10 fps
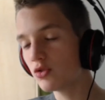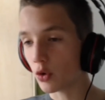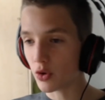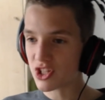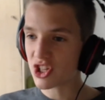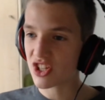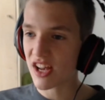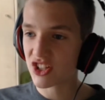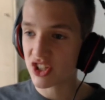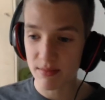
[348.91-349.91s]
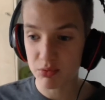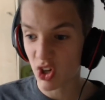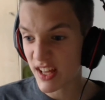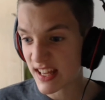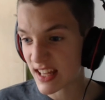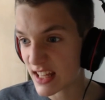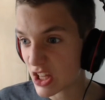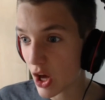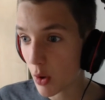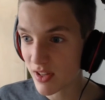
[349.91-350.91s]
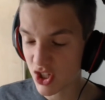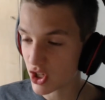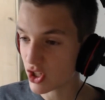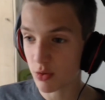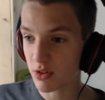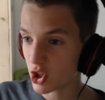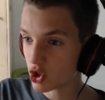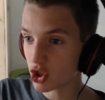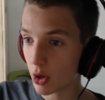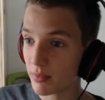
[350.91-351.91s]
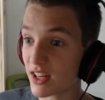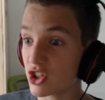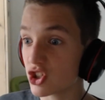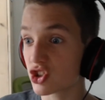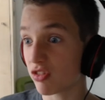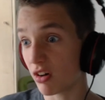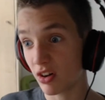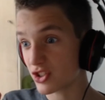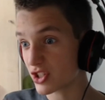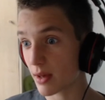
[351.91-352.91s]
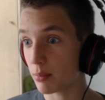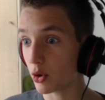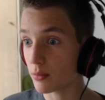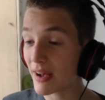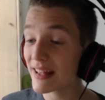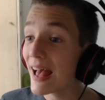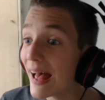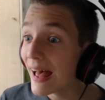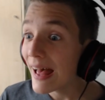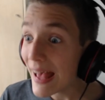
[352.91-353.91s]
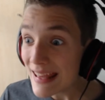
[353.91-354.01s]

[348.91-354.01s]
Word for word: Joe's voice is actually breaking. You know, he's he's doing a good job, and then he just like I just get put on the mic.